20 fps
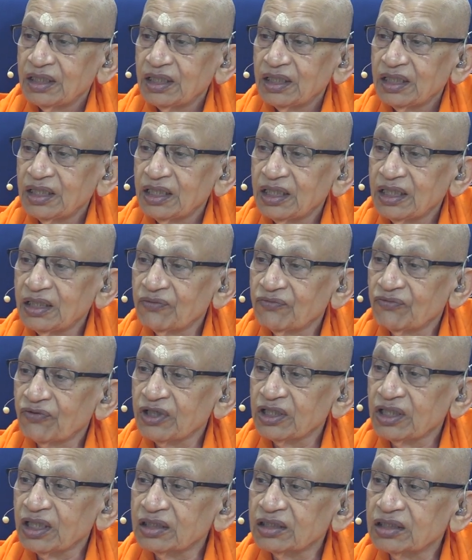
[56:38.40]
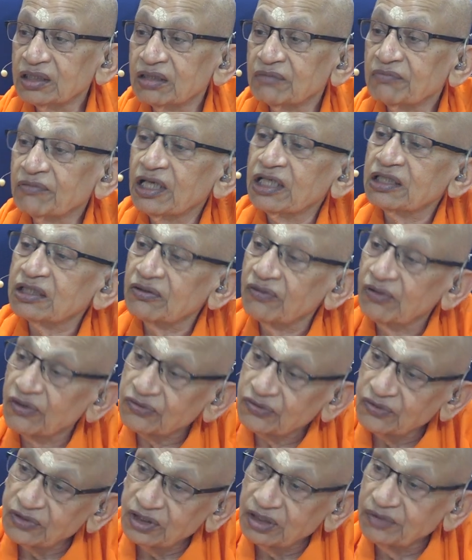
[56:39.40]
And what is other than myself
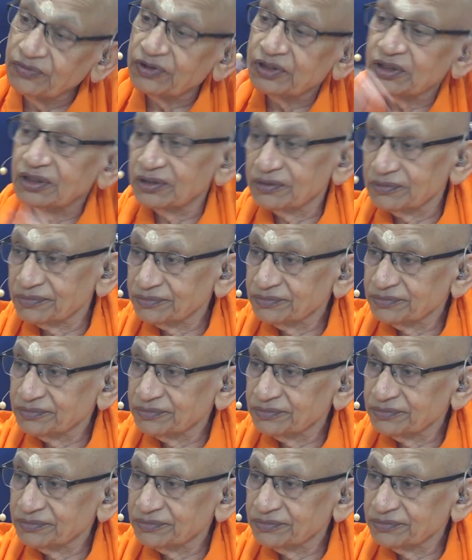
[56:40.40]
also is limited.